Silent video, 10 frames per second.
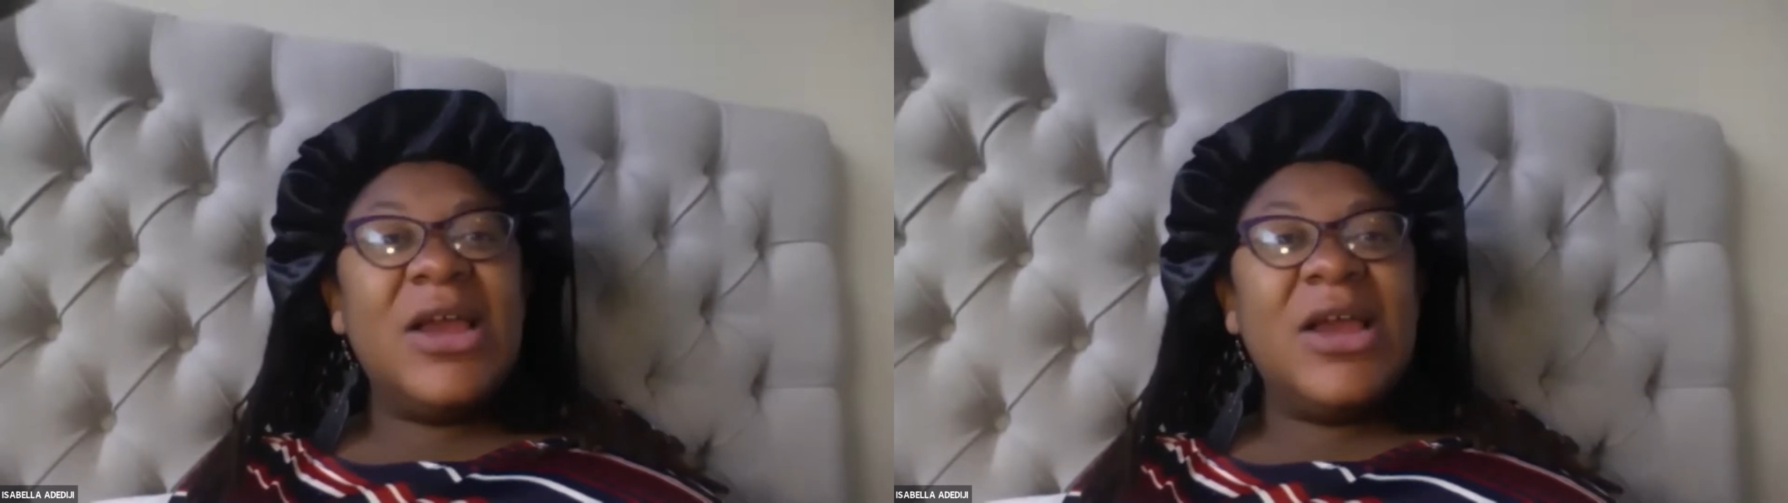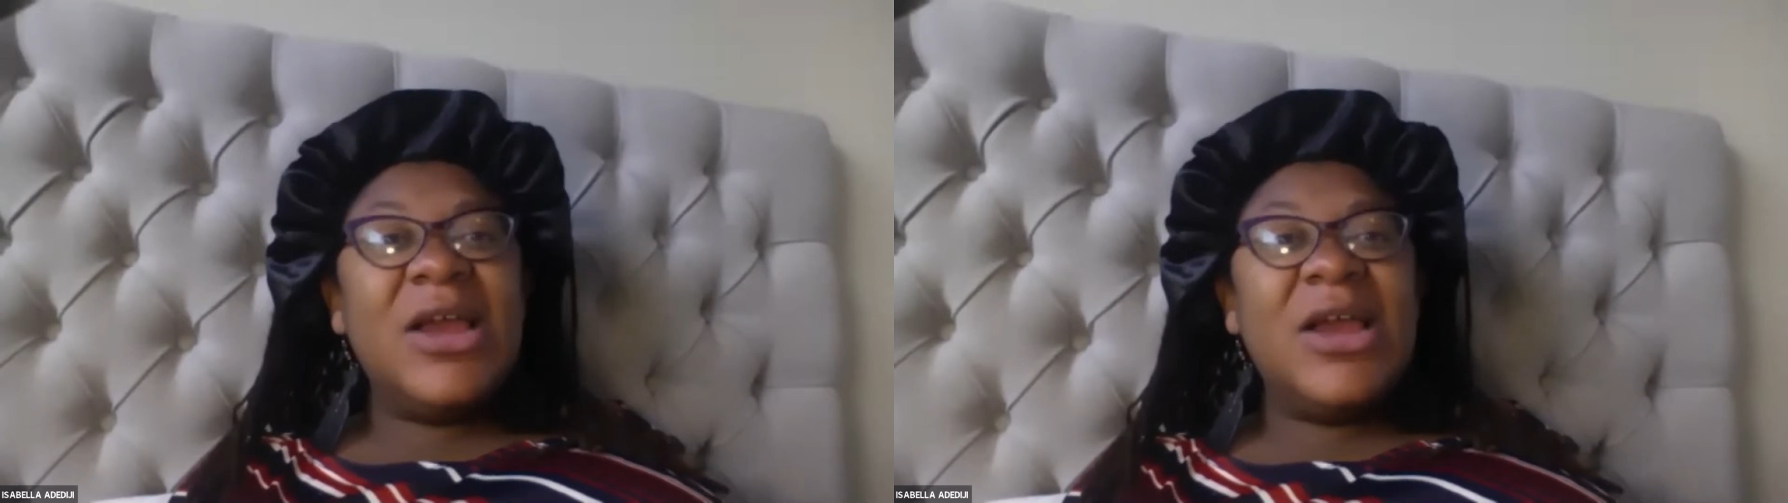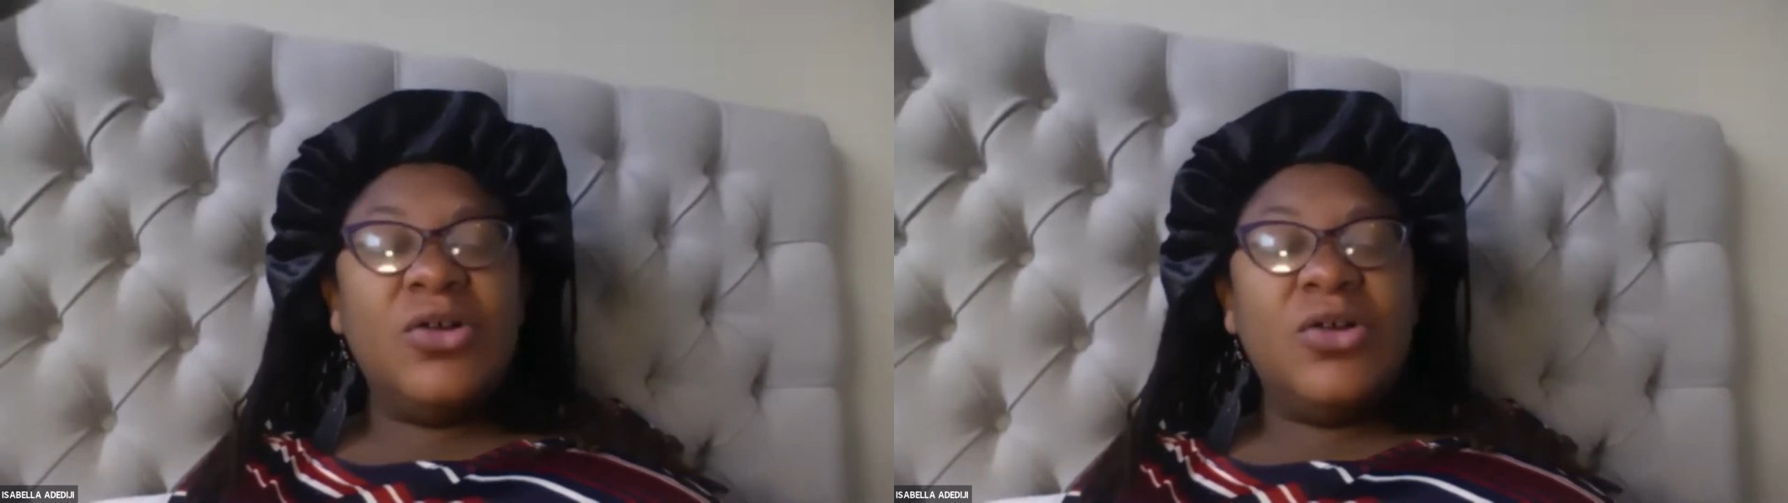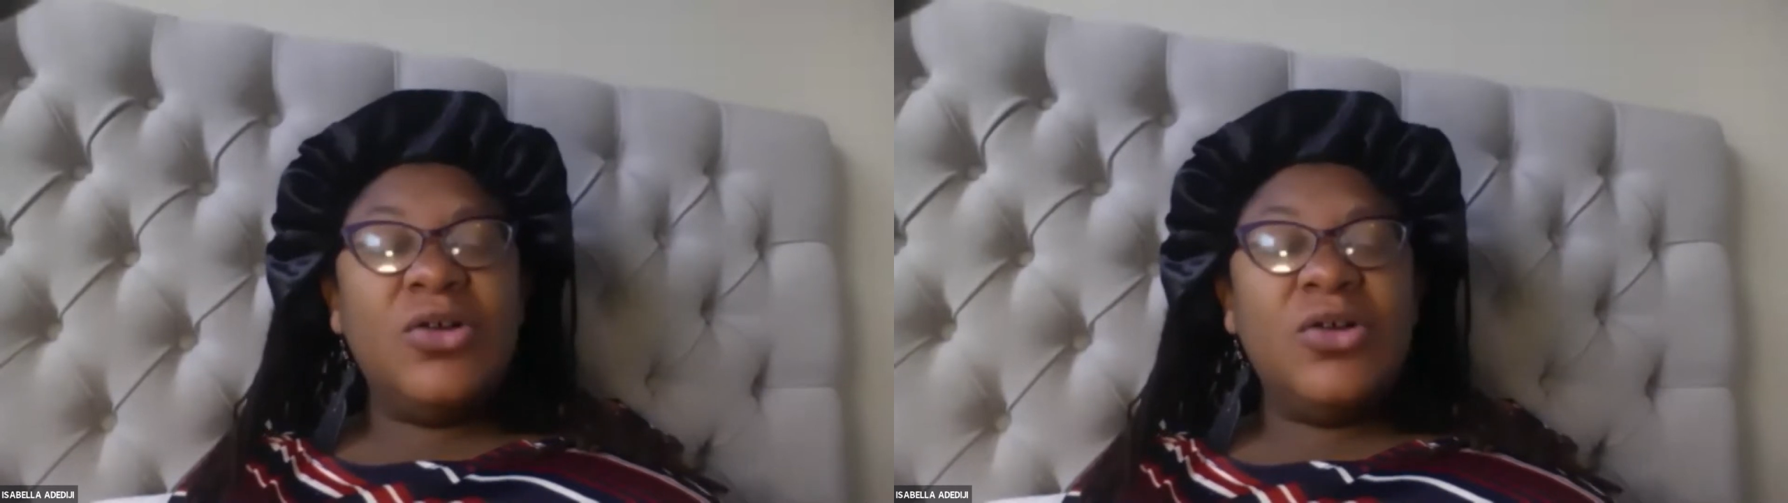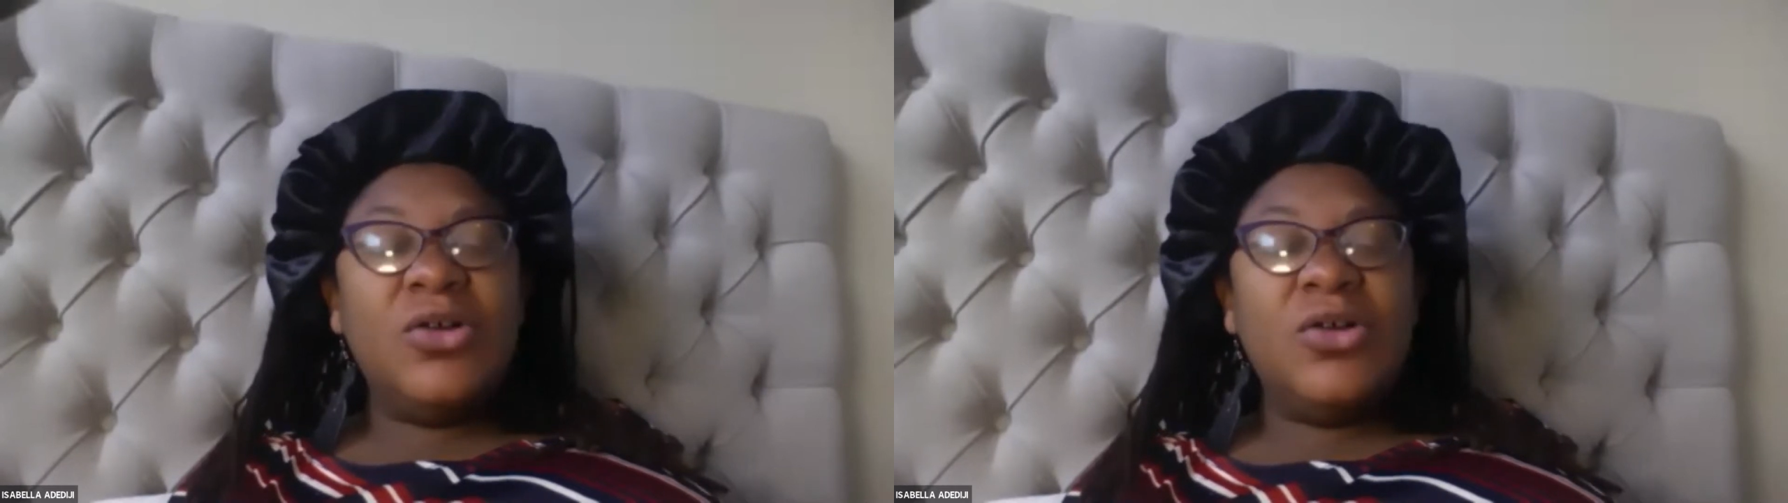as a
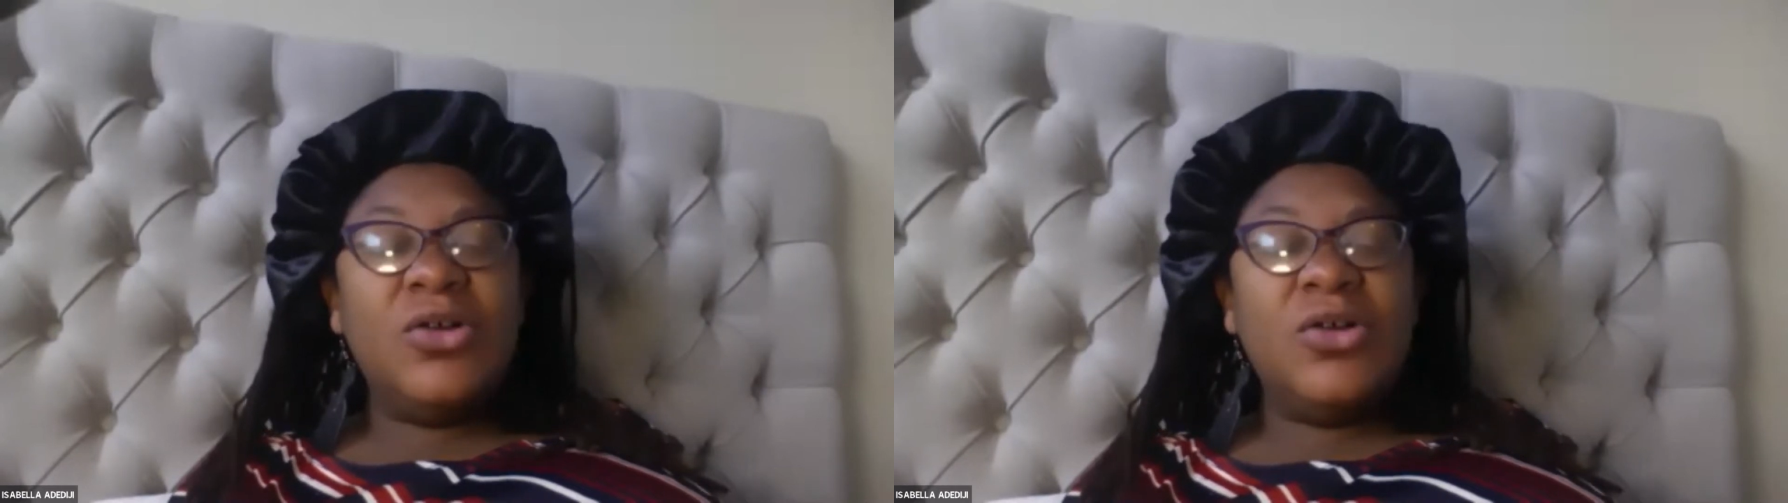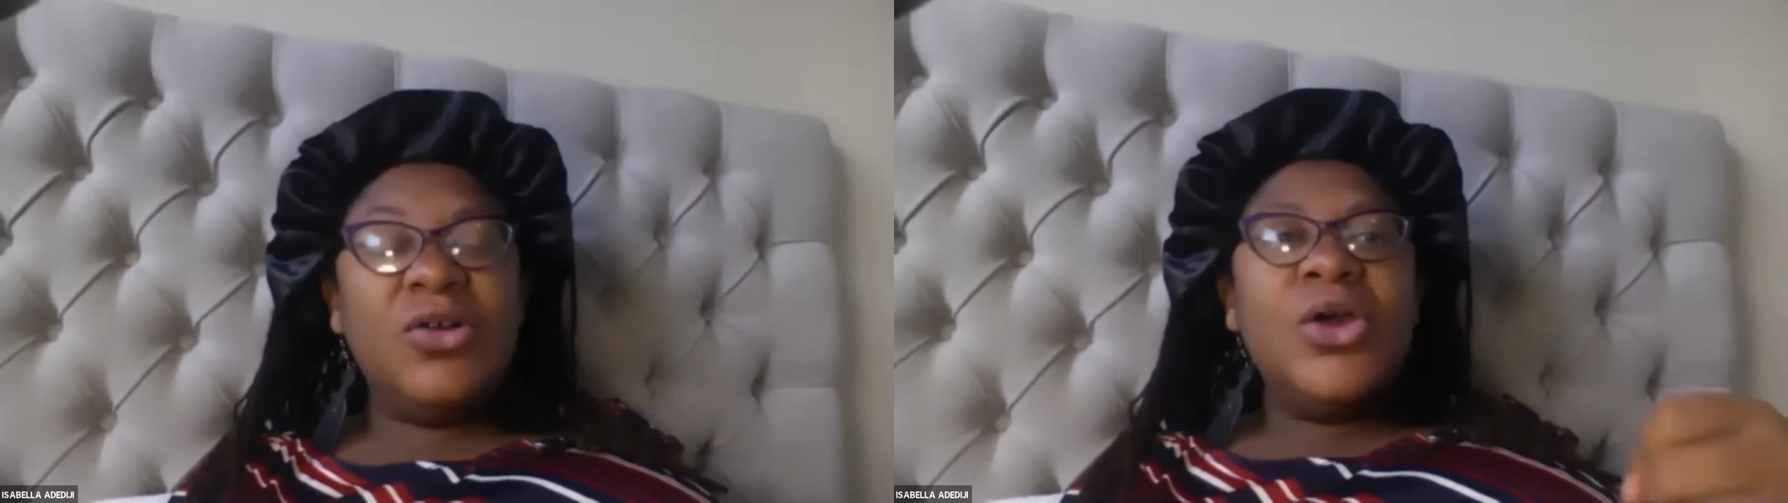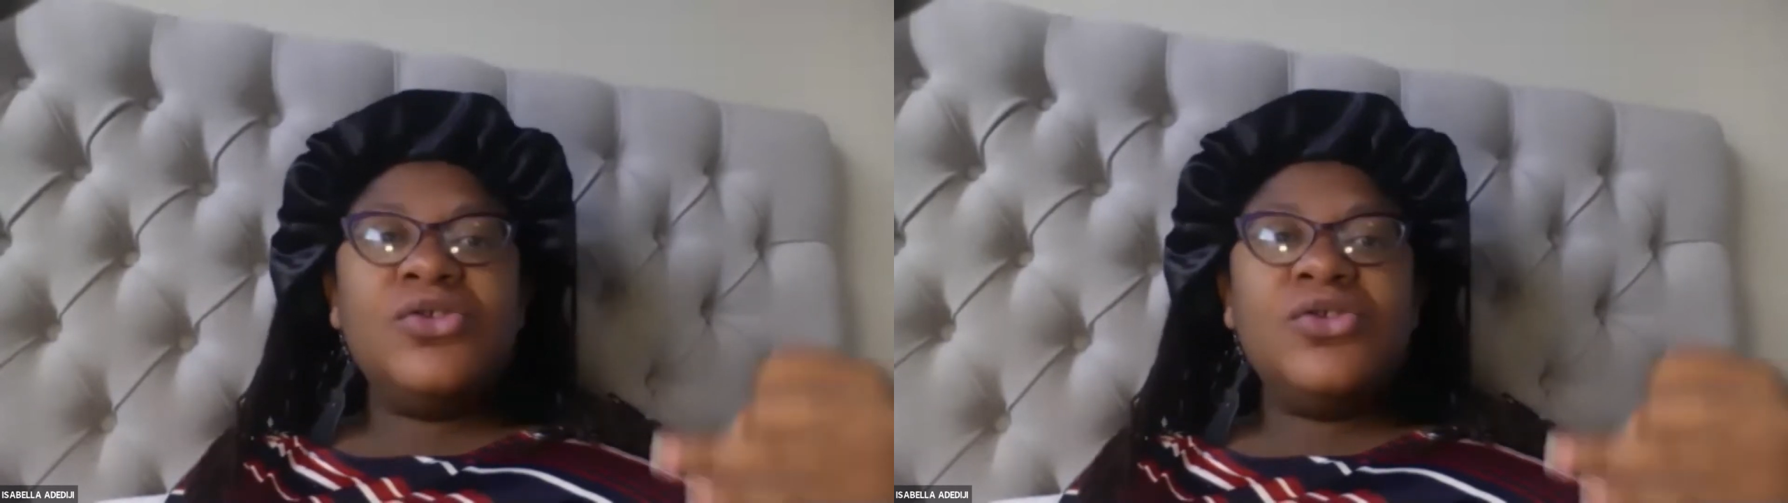contributor